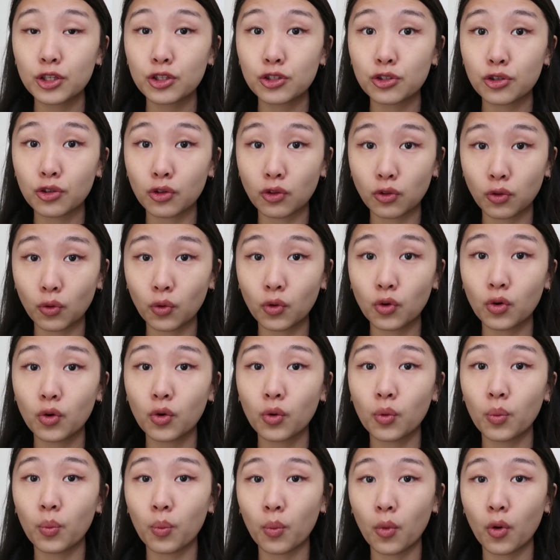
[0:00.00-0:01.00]
to
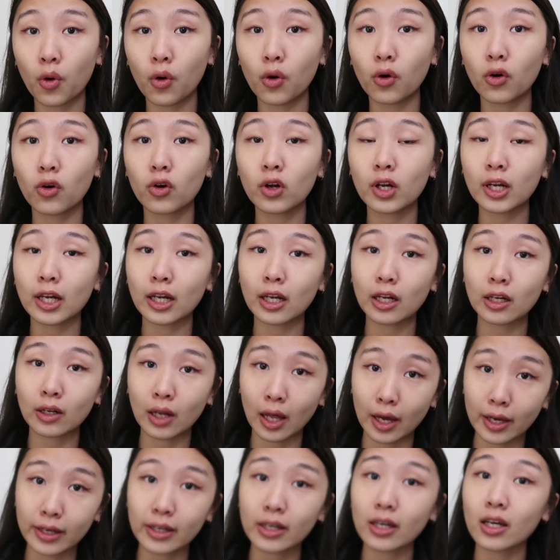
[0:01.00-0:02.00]
look more
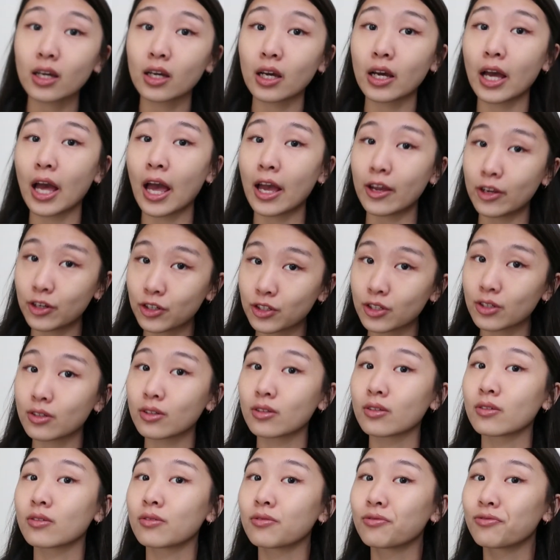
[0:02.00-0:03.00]
like
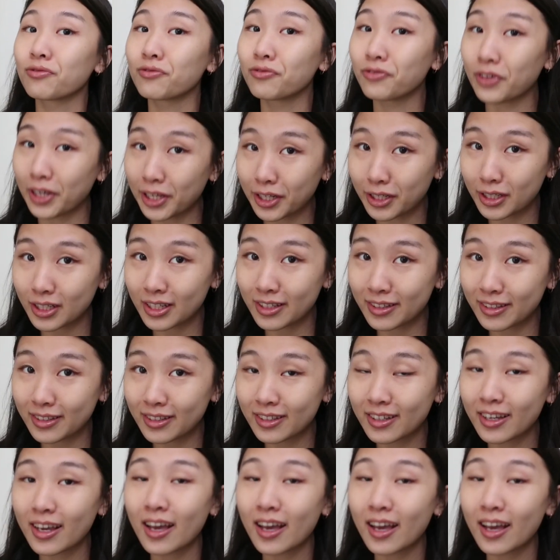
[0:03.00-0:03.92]
Asian features.